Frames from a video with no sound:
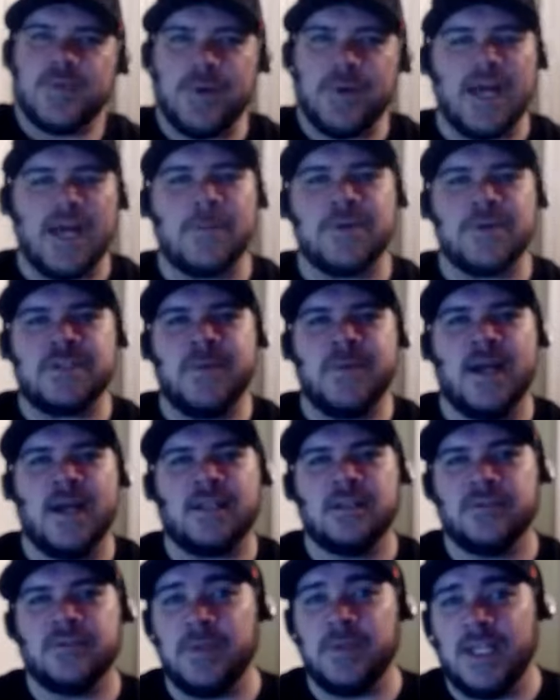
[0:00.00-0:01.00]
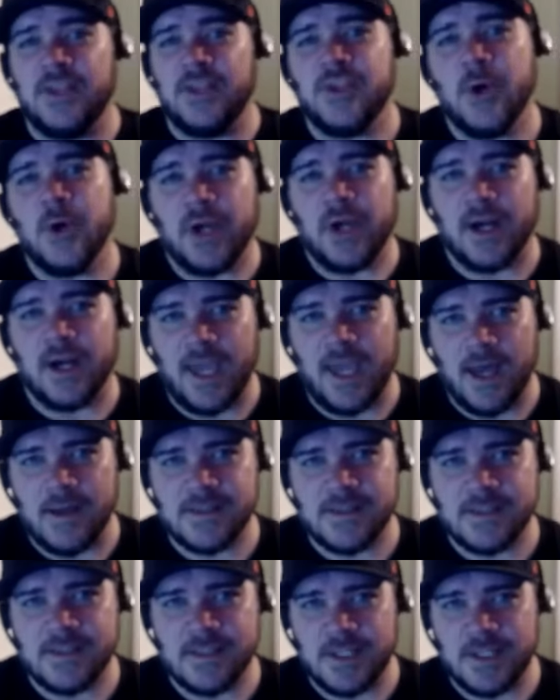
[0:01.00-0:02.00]
to put that in perspective, Beneath Your Dark
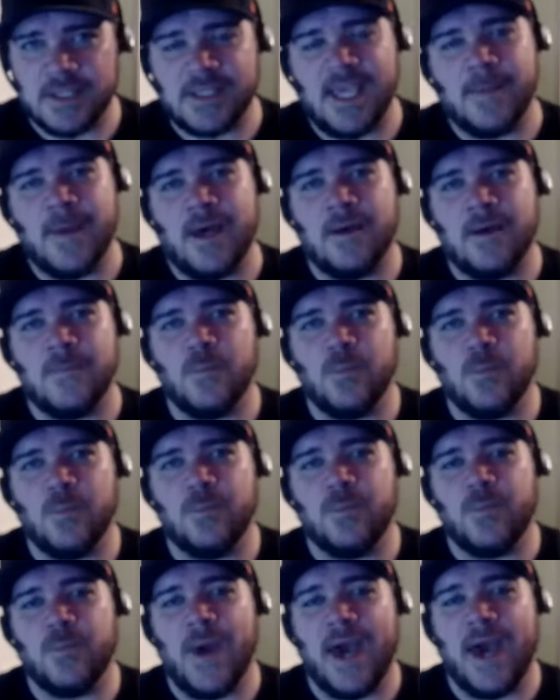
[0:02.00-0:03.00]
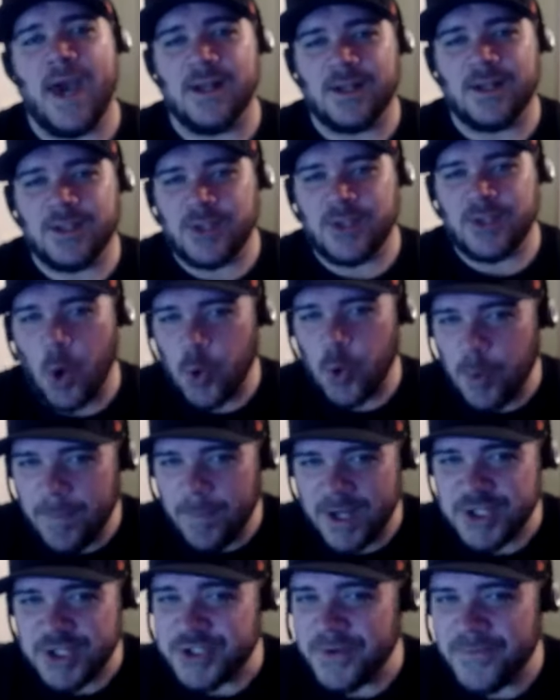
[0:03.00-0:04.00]
House that just came out had a
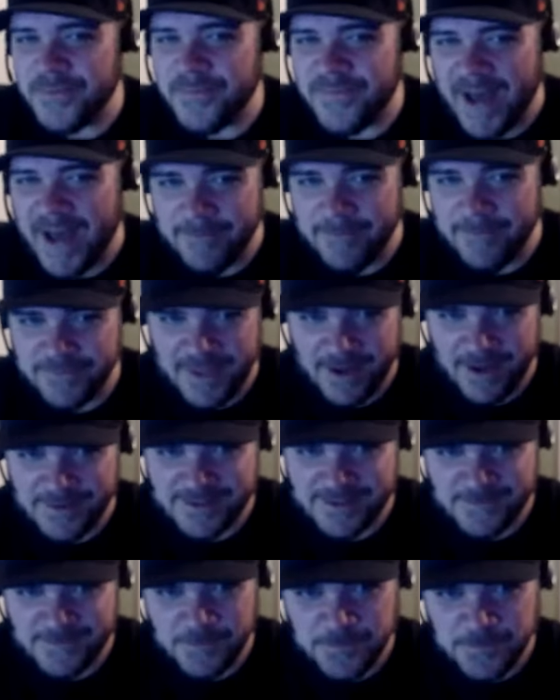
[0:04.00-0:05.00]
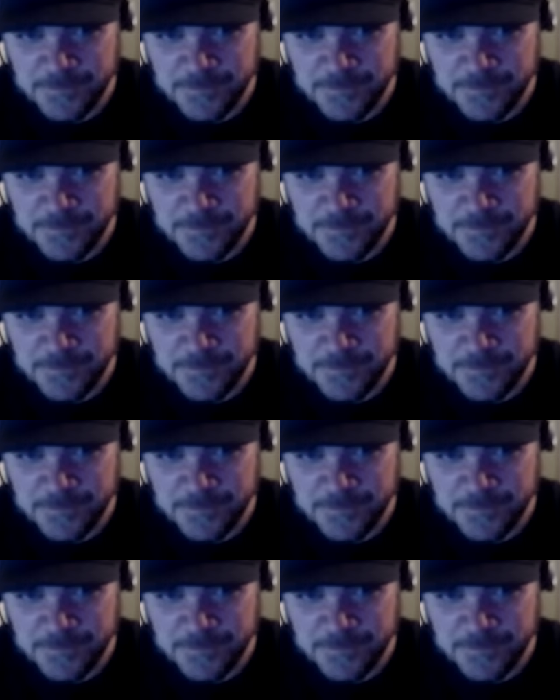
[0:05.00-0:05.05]
total budget of five thousand.